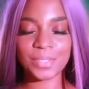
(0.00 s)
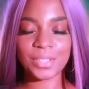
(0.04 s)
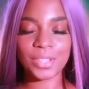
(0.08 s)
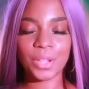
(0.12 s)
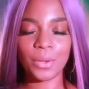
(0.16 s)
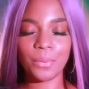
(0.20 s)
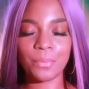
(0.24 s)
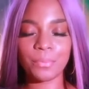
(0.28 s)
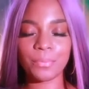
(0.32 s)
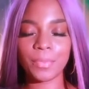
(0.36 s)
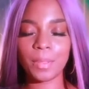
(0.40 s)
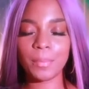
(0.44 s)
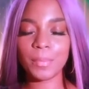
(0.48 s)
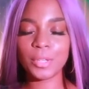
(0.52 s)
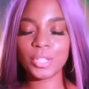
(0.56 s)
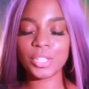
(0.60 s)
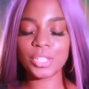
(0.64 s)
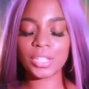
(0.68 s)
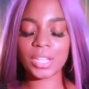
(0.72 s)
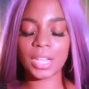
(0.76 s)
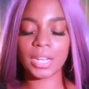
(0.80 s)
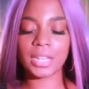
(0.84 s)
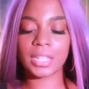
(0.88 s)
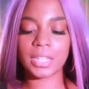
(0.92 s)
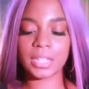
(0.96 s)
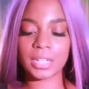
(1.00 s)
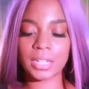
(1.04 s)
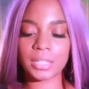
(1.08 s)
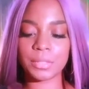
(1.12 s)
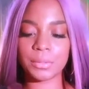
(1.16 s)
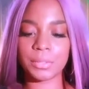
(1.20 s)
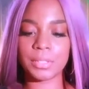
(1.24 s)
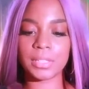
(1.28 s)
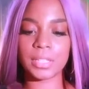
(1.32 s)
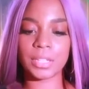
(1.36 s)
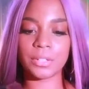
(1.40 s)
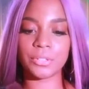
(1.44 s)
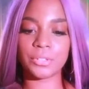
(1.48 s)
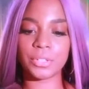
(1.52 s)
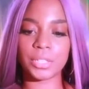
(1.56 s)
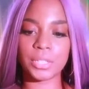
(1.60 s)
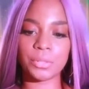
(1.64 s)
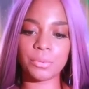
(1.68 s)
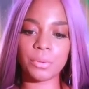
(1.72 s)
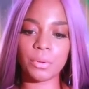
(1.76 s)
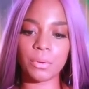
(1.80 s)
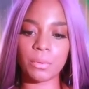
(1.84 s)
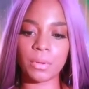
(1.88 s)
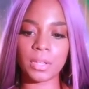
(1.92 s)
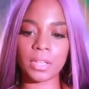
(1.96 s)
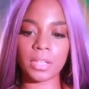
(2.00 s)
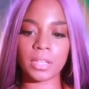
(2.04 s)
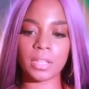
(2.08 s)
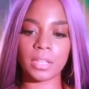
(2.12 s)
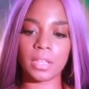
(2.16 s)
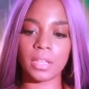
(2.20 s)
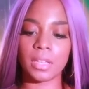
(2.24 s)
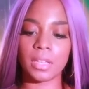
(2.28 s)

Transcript: So let me just kind of connect to these energies real quick.